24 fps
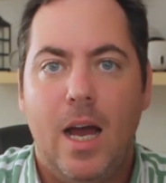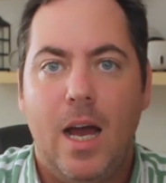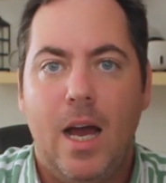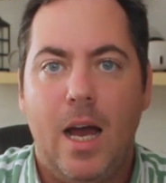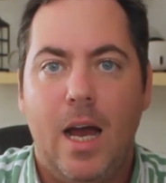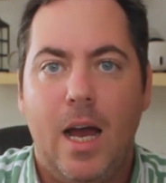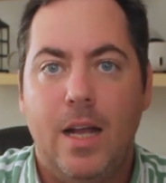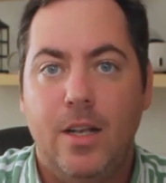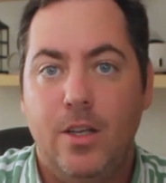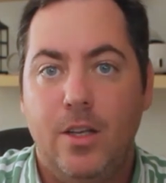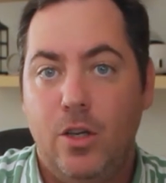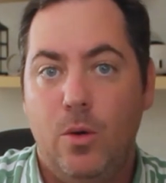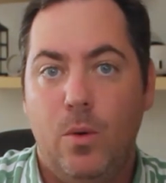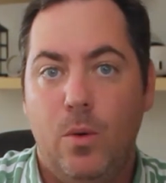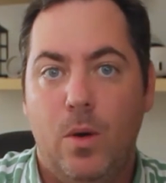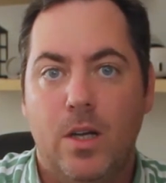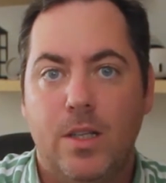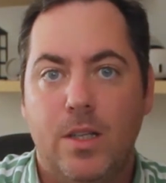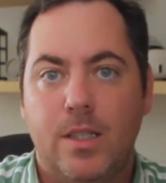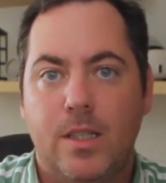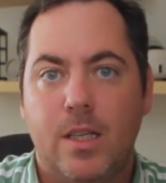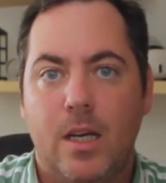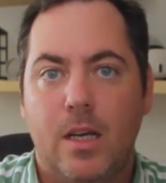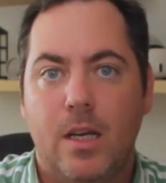And you
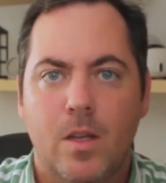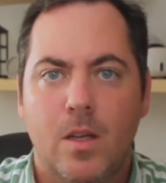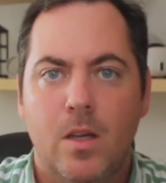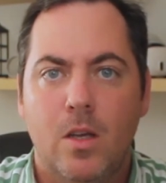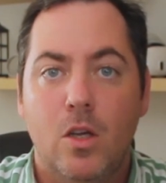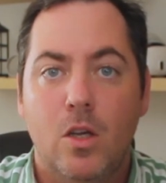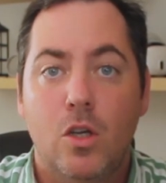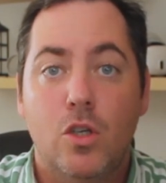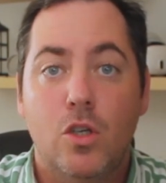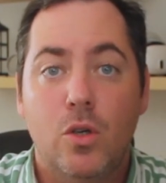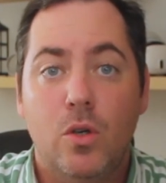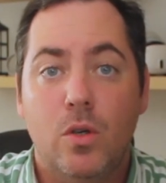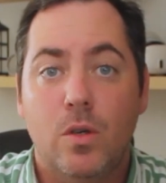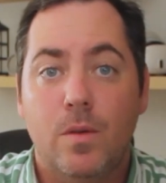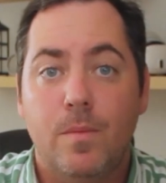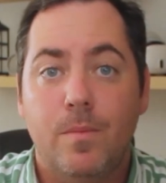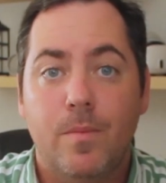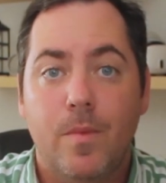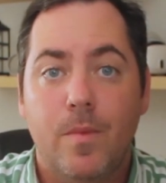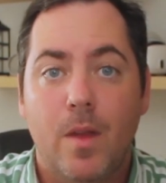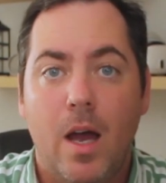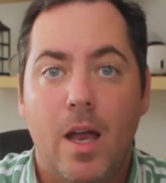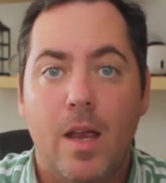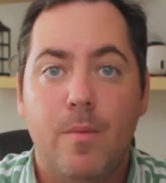answer, sure,
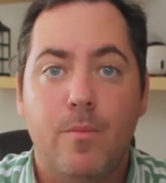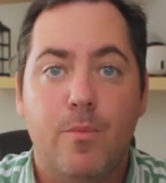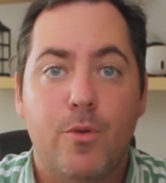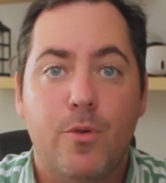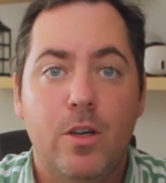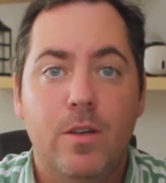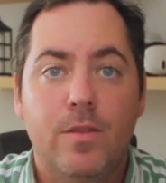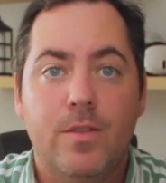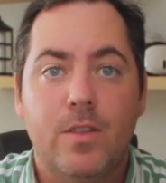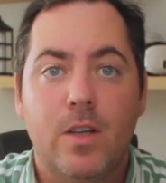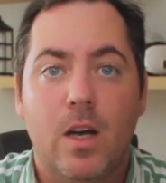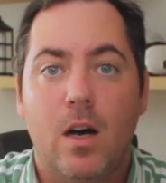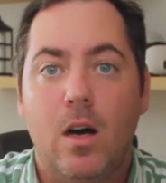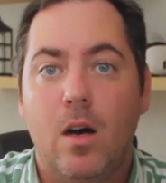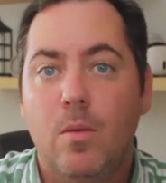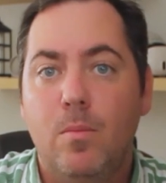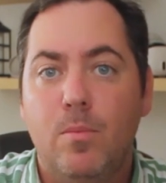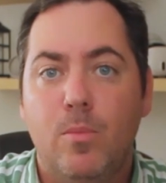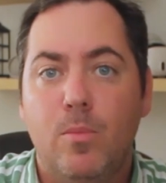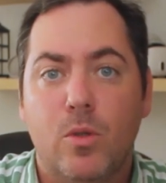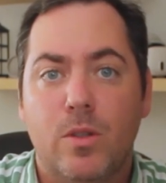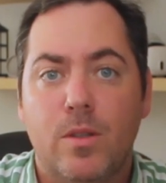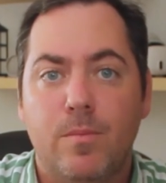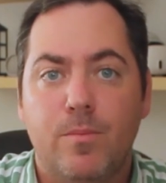I improved our
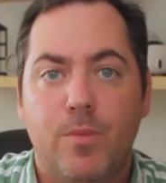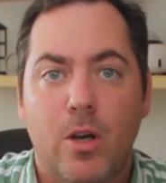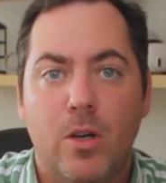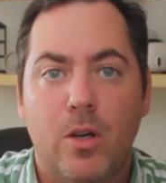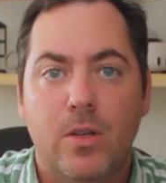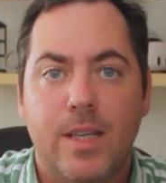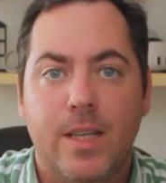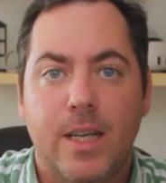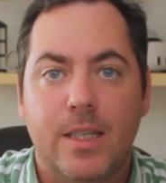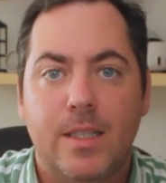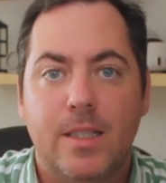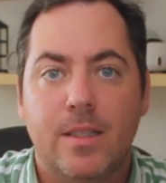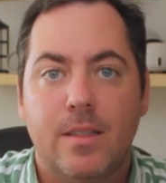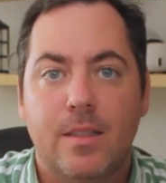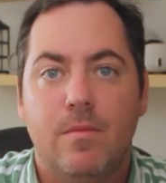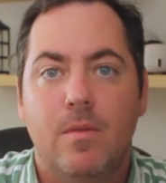onboarding process.